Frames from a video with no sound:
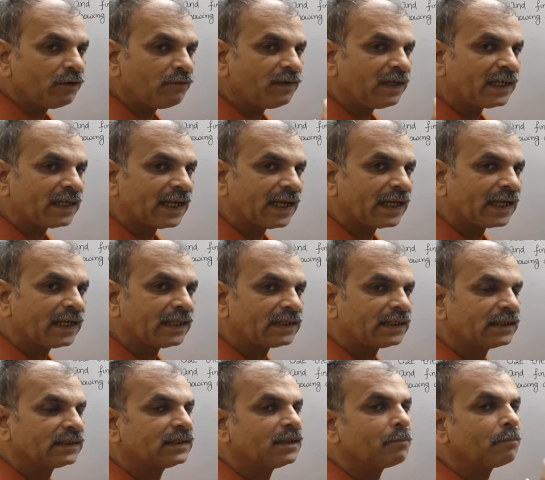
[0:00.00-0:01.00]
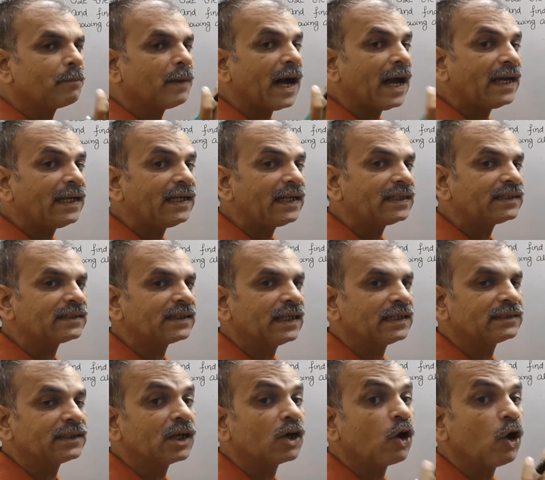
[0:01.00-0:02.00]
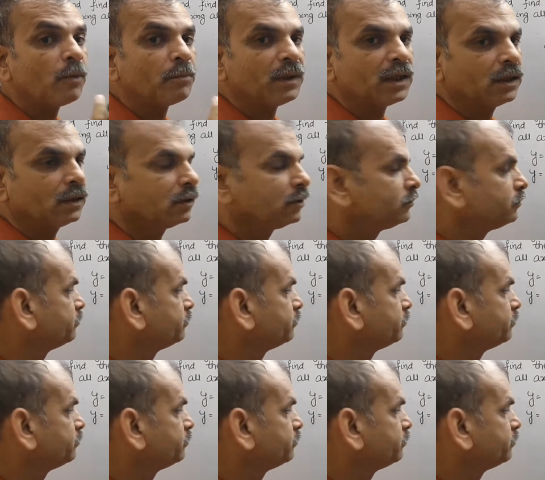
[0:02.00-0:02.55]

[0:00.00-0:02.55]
we will take it as a minus as a common.